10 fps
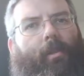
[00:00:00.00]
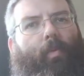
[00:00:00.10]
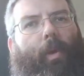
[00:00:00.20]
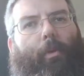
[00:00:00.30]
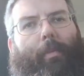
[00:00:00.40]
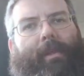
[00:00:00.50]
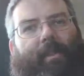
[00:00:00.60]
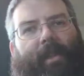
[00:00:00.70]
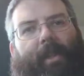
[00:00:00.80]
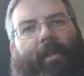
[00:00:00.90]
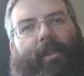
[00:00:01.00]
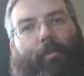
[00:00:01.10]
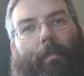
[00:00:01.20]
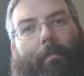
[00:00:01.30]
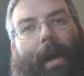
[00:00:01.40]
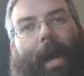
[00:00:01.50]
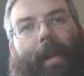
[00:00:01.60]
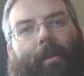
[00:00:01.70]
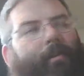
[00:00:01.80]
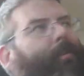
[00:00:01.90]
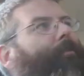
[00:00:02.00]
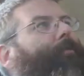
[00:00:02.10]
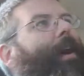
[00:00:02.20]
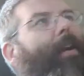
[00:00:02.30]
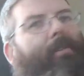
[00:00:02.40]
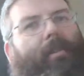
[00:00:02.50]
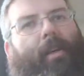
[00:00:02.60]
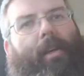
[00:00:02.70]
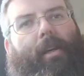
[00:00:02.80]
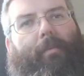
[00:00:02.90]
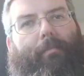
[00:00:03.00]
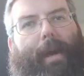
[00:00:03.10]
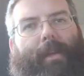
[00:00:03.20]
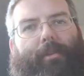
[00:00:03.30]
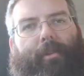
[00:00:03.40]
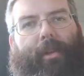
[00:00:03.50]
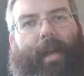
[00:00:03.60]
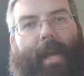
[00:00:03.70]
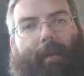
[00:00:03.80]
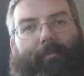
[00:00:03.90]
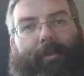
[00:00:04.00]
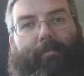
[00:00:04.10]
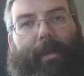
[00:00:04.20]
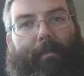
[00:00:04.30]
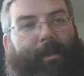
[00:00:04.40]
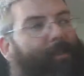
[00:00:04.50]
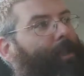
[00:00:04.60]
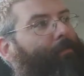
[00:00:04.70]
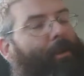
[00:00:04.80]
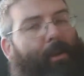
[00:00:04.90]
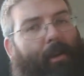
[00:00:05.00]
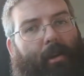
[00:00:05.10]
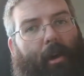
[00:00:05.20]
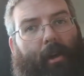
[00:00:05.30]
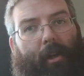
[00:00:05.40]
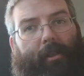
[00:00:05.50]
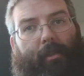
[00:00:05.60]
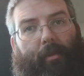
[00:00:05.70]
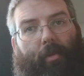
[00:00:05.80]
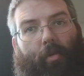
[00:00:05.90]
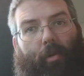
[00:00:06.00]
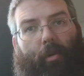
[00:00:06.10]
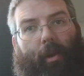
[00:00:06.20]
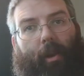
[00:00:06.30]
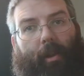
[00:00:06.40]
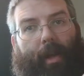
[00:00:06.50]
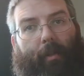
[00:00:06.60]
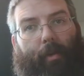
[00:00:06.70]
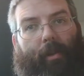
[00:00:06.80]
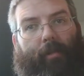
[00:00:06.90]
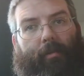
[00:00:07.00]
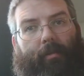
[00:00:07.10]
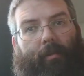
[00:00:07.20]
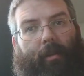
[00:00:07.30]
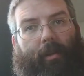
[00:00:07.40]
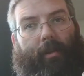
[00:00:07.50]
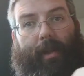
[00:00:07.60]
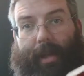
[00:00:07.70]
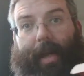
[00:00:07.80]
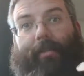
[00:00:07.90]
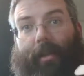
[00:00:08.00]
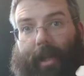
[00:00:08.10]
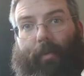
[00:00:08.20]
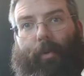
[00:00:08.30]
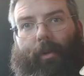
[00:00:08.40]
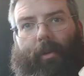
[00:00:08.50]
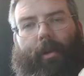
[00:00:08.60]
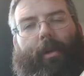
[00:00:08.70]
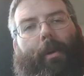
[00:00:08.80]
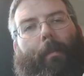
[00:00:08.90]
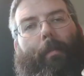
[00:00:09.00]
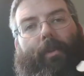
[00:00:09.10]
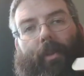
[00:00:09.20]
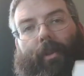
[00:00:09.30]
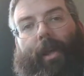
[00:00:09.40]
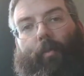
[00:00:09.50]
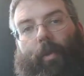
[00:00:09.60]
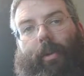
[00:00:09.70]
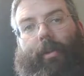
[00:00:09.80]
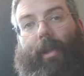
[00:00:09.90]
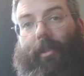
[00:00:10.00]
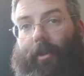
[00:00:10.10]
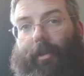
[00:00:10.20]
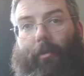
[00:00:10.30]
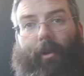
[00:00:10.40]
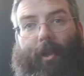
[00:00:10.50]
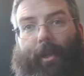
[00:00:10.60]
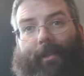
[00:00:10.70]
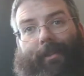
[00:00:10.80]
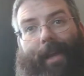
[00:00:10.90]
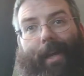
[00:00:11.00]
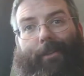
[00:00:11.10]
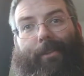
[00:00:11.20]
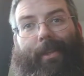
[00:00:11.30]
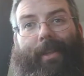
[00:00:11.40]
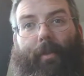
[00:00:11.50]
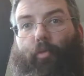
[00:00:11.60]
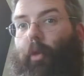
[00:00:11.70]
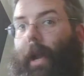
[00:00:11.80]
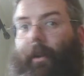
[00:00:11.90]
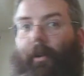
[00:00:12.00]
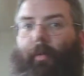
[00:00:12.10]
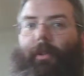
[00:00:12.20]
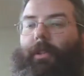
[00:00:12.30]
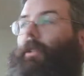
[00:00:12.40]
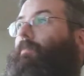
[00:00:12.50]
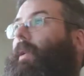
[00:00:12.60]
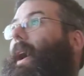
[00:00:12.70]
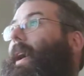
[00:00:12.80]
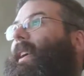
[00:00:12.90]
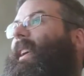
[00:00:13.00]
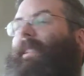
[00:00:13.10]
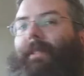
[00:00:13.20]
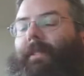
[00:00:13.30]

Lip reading: We will be sending this one back. In fact, back to the names being messed up. Our customer ordered a lead one. They got the lead one, but the lead one that they thought they were going to get is actually the Raider, which is black and